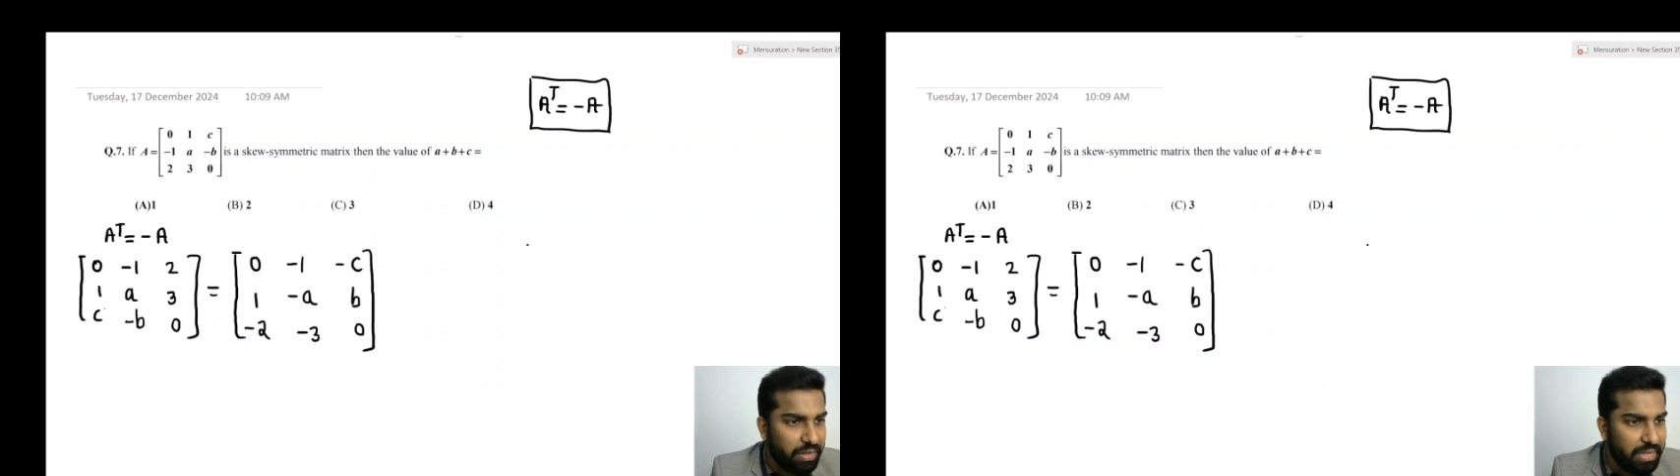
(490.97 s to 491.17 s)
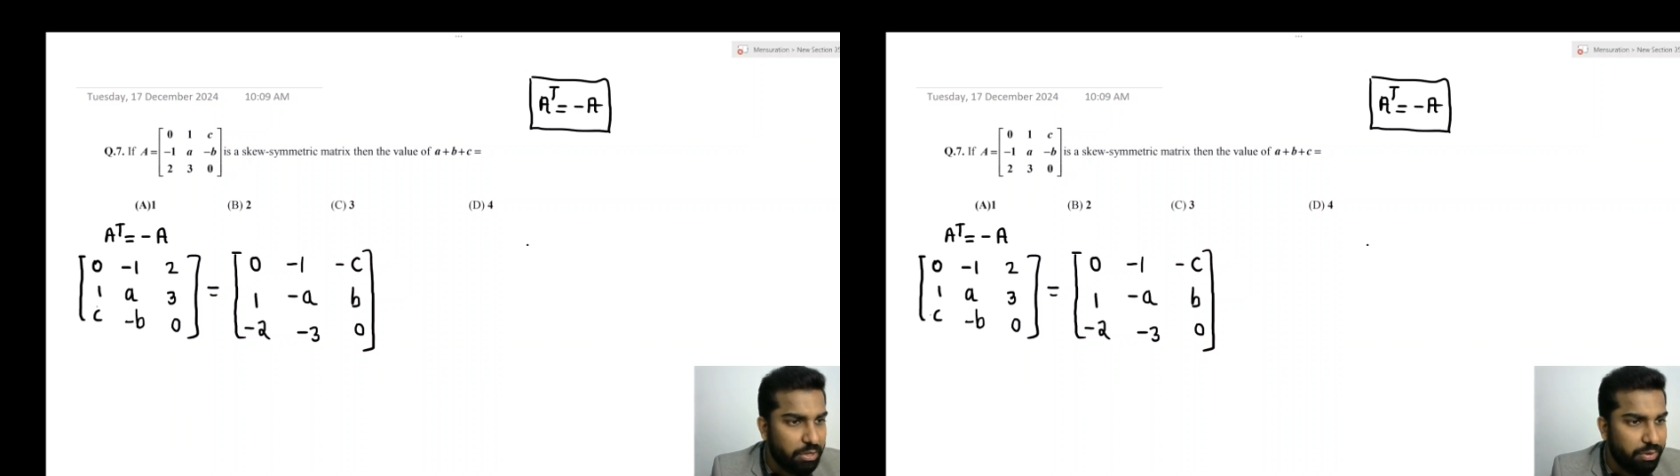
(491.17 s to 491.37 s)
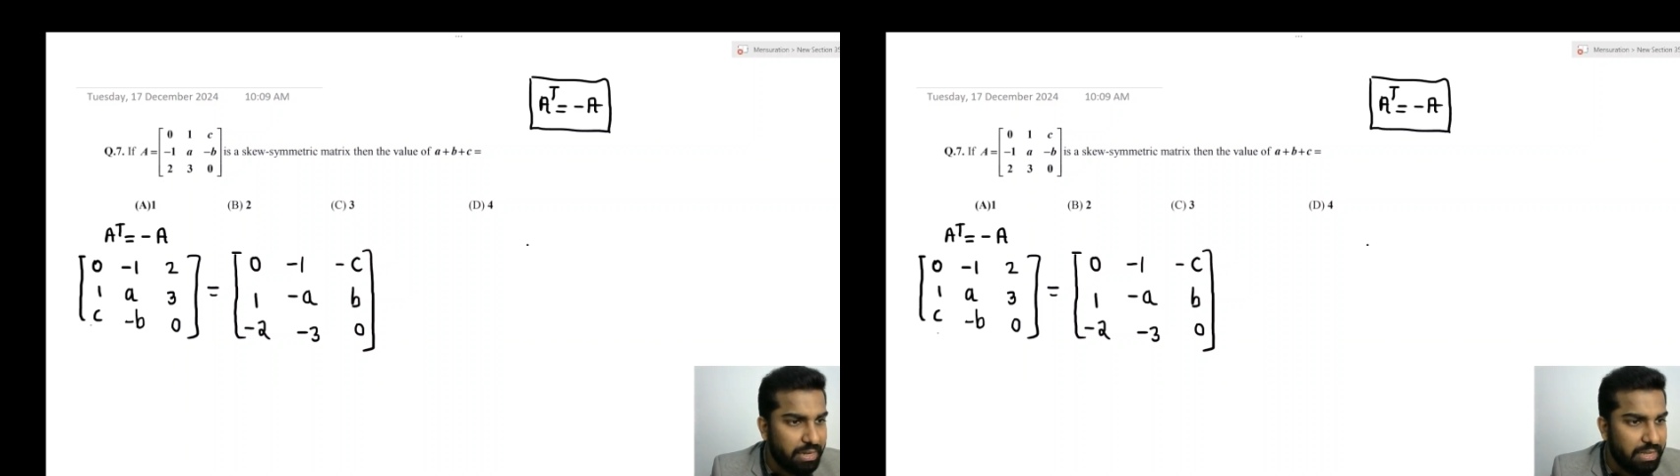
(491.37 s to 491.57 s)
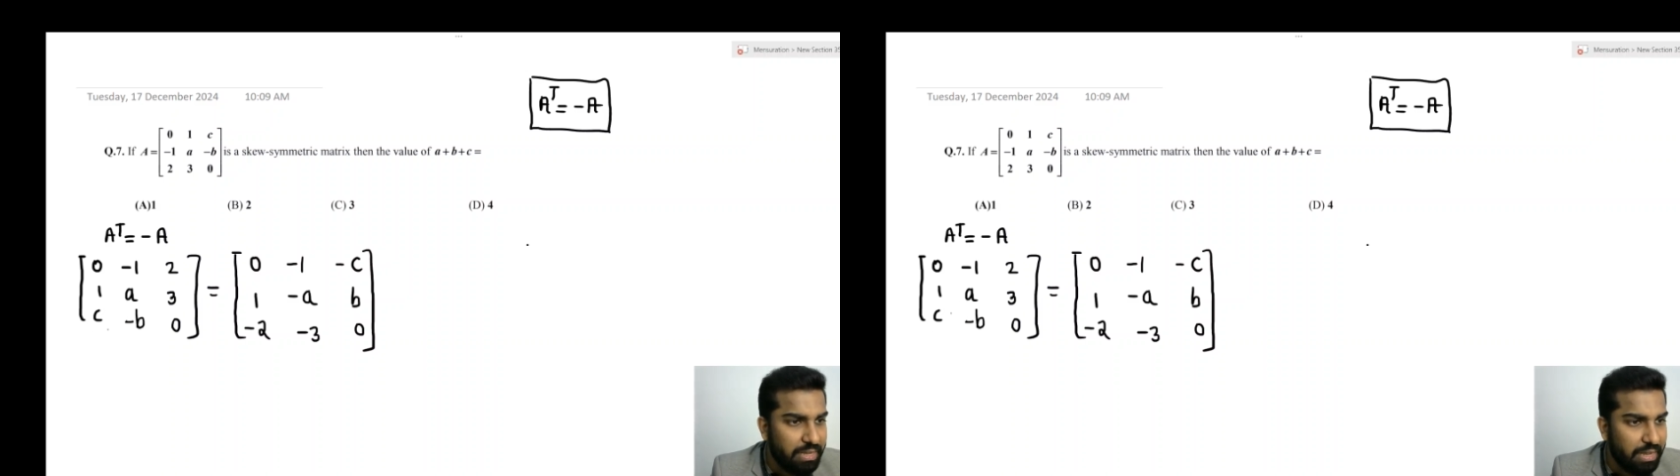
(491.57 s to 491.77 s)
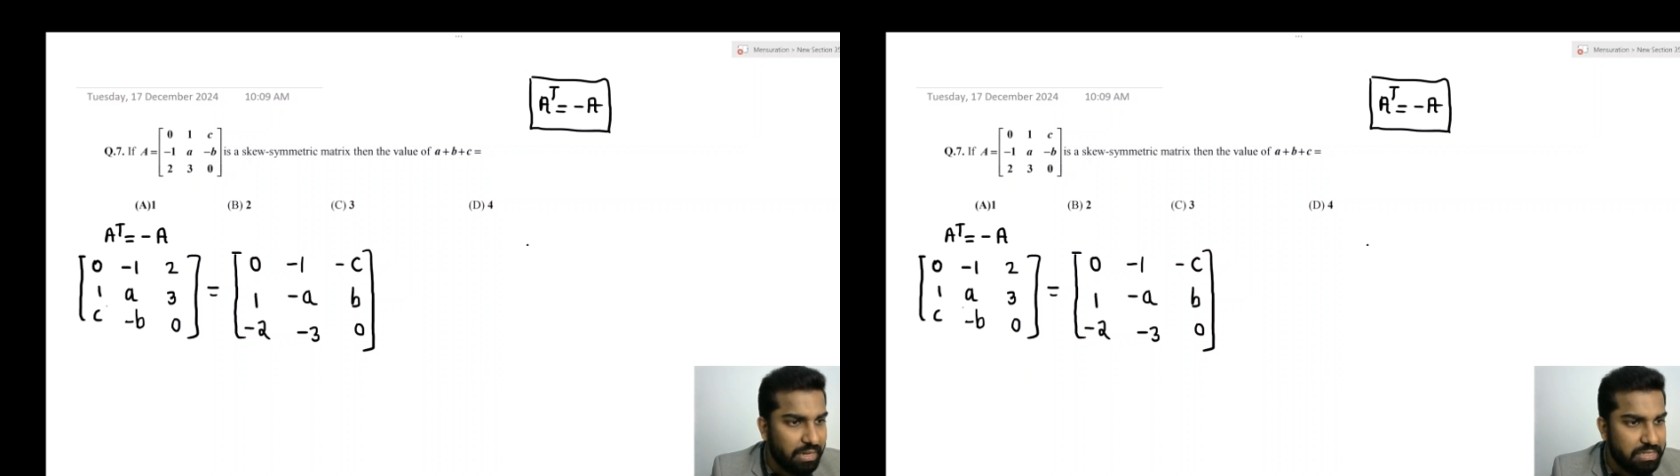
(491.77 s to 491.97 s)
you are equating
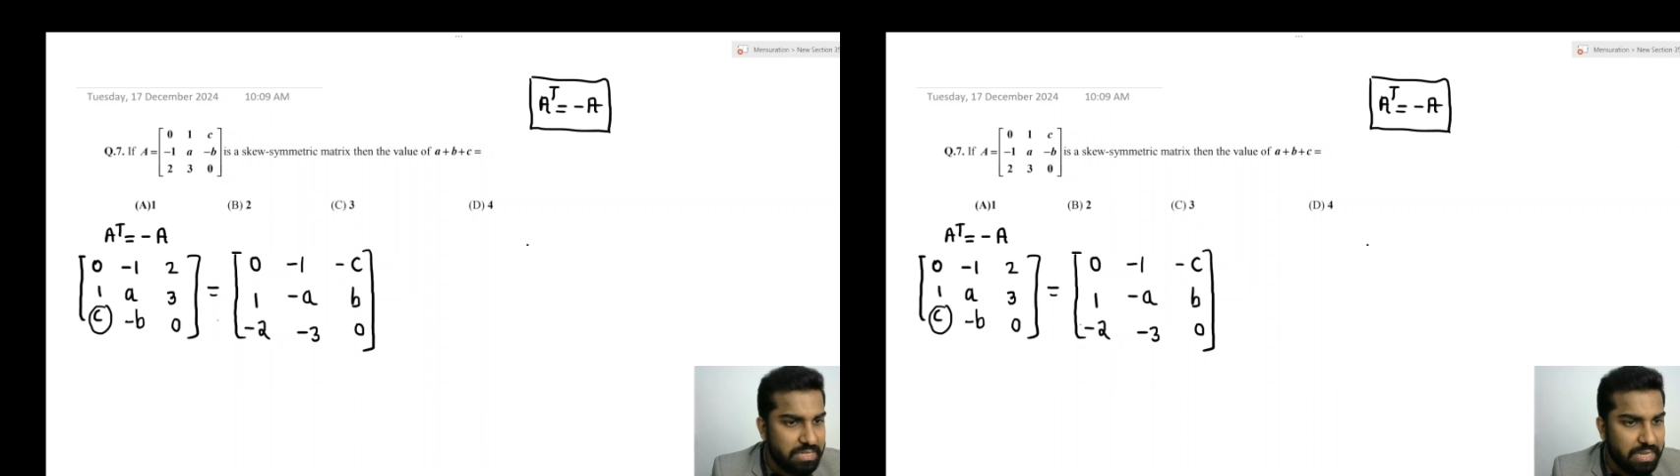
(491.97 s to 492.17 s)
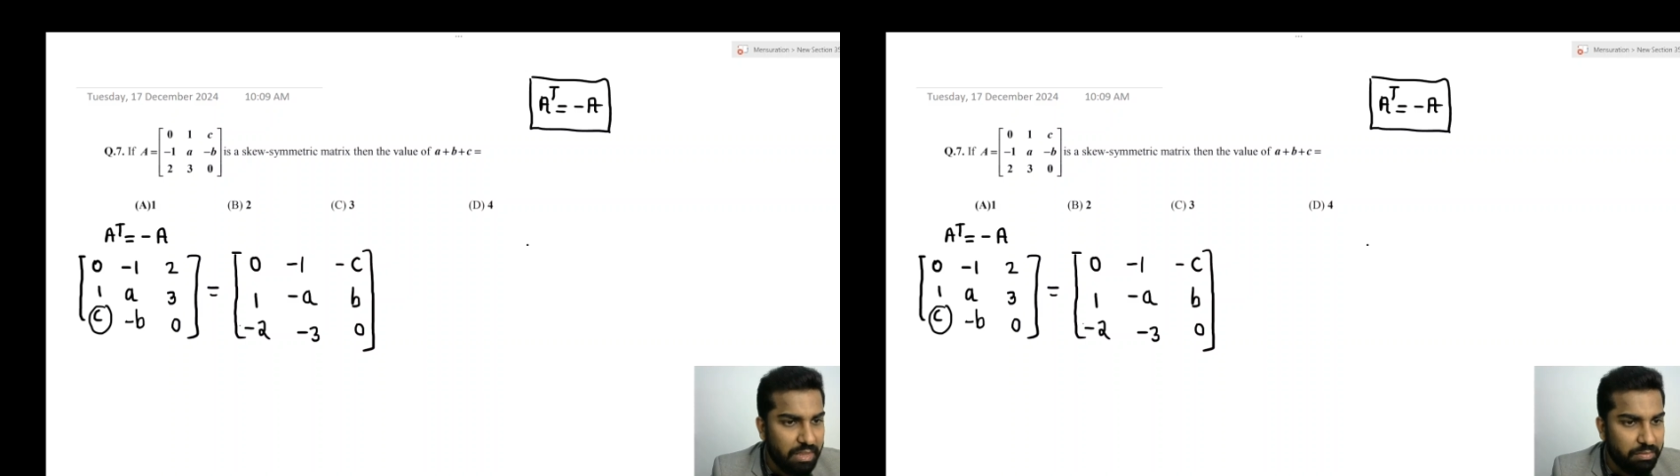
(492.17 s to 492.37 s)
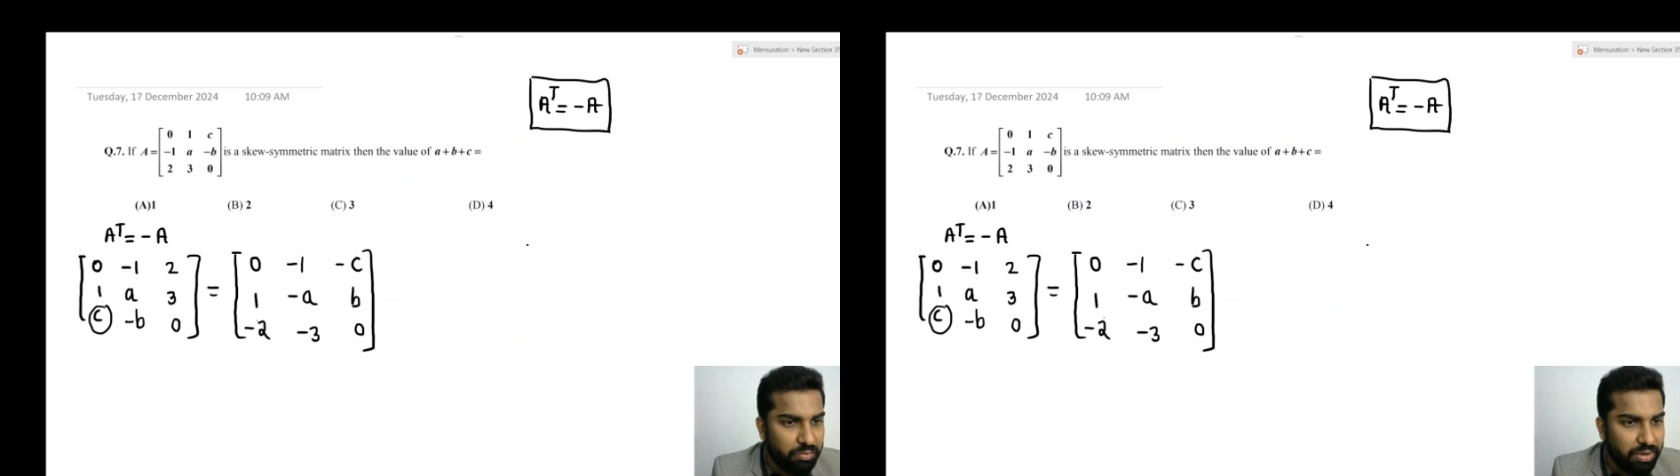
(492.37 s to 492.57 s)
here, C,